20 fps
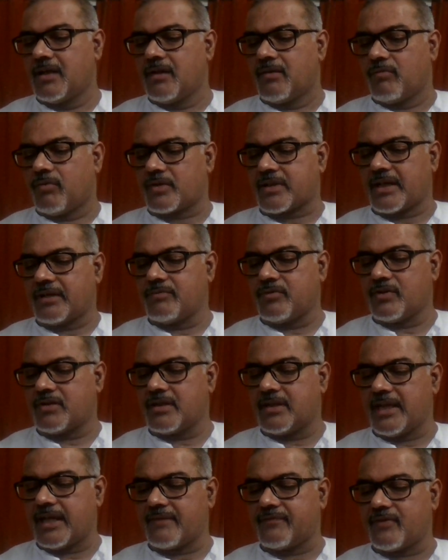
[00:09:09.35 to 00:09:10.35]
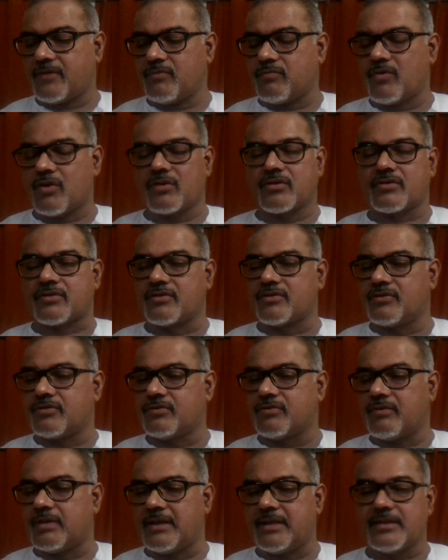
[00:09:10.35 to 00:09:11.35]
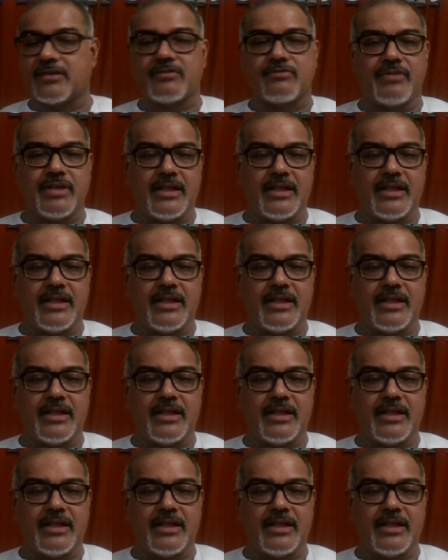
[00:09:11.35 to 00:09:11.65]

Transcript: what I would therefore want to do is